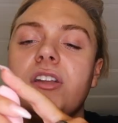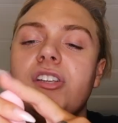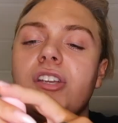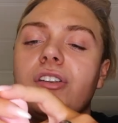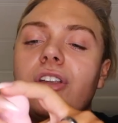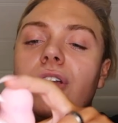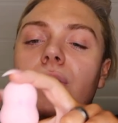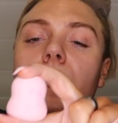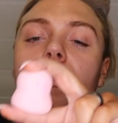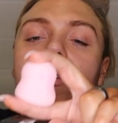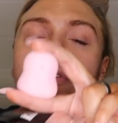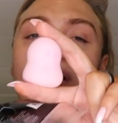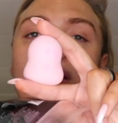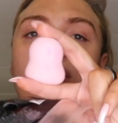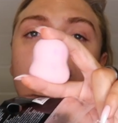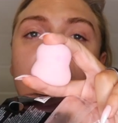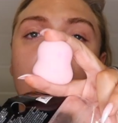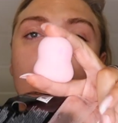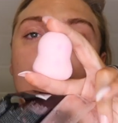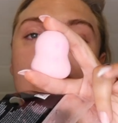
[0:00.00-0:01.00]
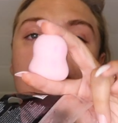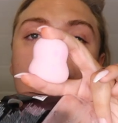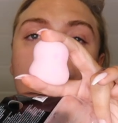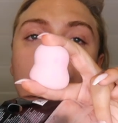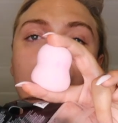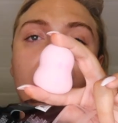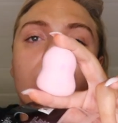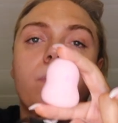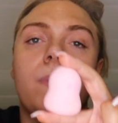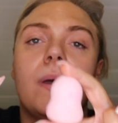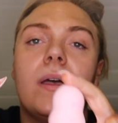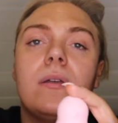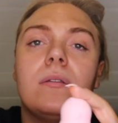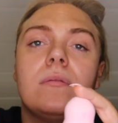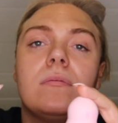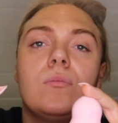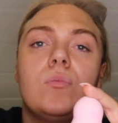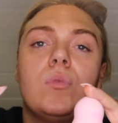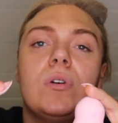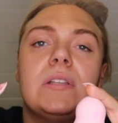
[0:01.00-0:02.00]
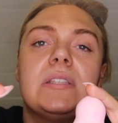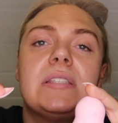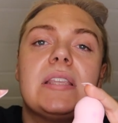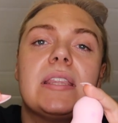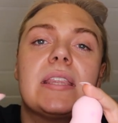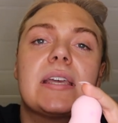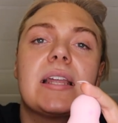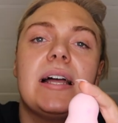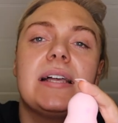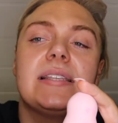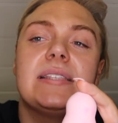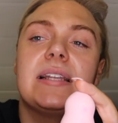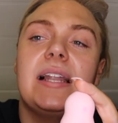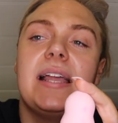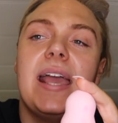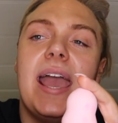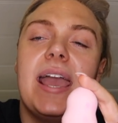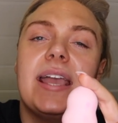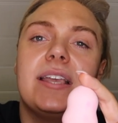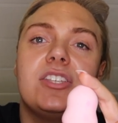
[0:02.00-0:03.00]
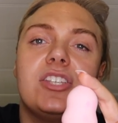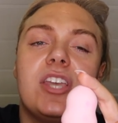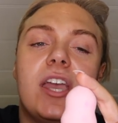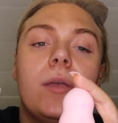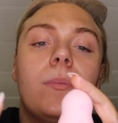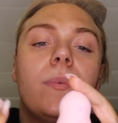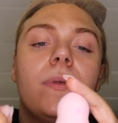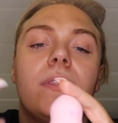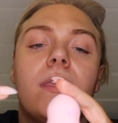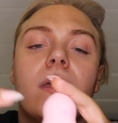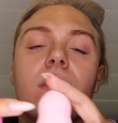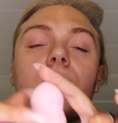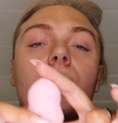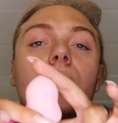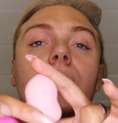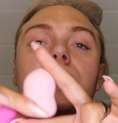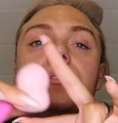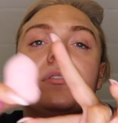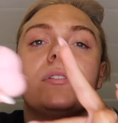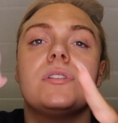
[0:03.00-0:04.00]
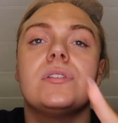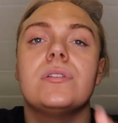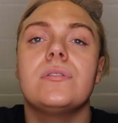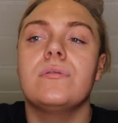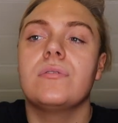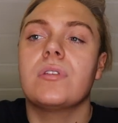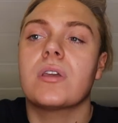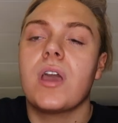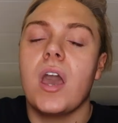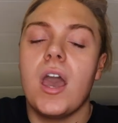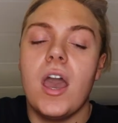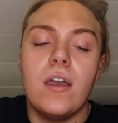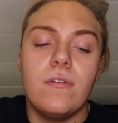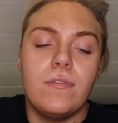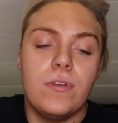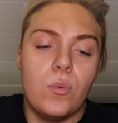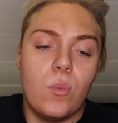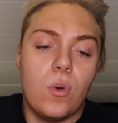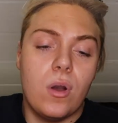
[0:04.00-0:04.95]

I don't know what that shape's called, but one's like the classic like egg shape and the other one's the curvy